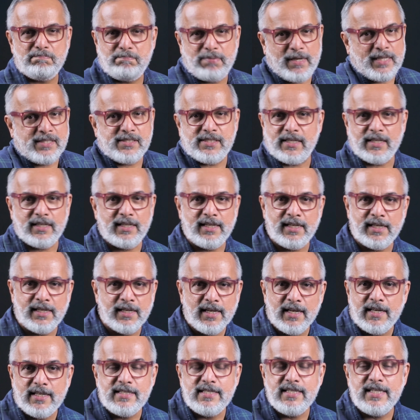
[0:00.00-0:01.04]
Basically,
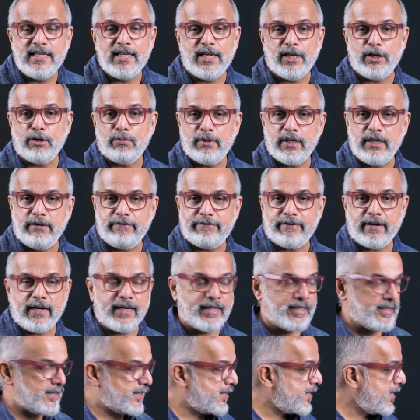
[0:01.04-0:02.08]

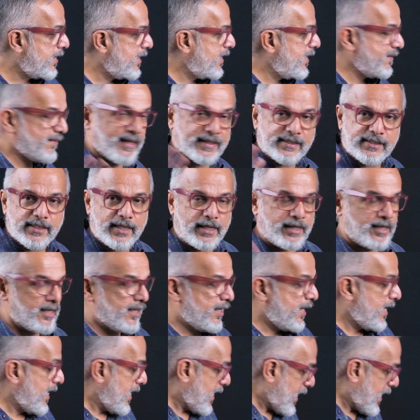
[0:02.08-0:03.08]
dehumidifies. That's it.